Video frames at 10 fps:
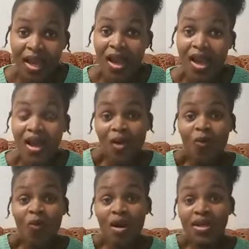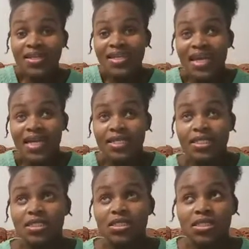I got
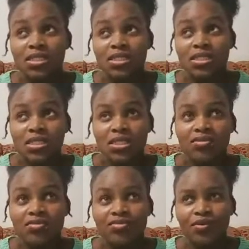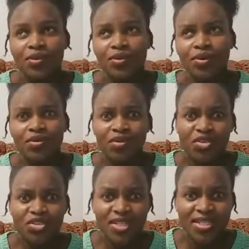194 over
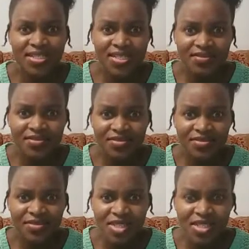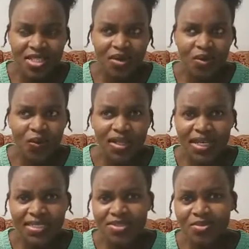107. Recheck 190
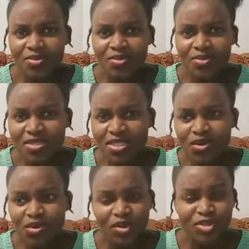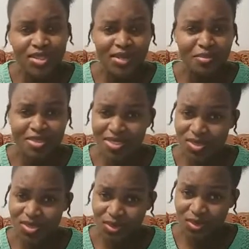something over 100 and must say 12.